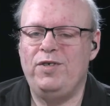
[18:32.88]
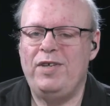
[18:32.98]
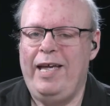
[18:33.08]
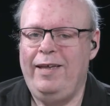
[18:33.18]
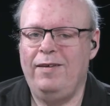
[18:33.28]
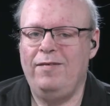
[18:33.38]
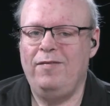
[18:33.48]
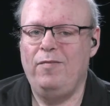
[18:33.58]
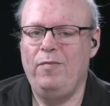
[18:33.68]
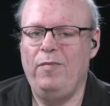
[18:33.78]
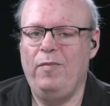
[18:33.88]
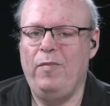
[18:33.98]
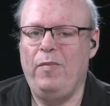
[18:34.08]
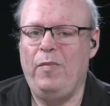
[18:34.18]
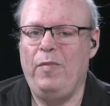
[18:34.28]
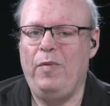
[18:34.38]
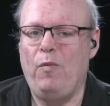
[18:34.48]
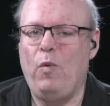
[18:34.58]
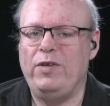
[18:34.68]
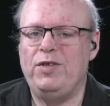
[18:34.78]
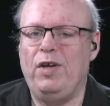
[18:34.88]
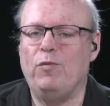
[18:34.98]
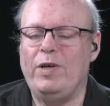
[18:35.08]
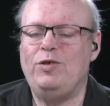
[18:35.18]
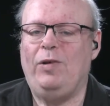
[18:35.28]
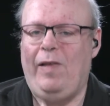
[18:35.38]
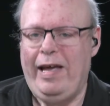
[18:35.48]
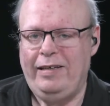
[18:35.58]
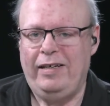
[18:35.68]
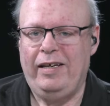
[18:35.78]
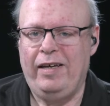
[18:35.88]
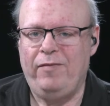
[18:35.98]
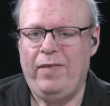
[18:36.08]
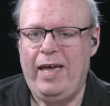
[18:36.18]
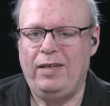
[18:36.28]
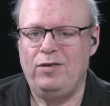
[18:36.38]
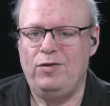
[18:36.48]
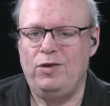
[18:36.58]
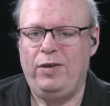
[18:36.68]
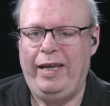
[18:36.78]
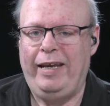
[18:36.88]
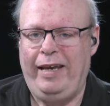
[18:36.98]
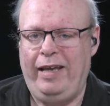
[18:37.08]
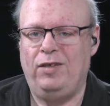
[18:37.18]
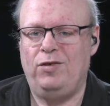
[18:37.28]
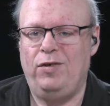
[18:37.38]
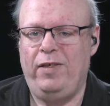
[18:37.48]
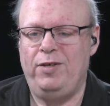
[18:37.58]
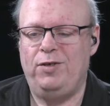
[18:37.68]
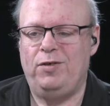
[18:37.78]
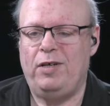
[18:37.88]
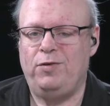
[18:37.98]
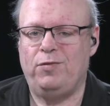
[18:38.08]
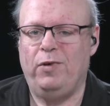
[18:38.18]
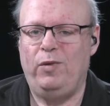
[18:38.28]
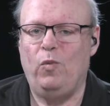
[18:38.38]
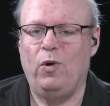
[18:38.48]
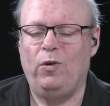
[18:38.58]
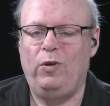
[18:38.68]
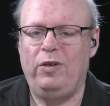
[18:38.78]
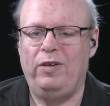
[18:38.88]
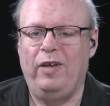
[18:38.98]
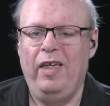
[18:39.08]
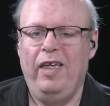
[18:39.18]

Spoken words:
10, was the original idea of that to get into this touchscreen world and,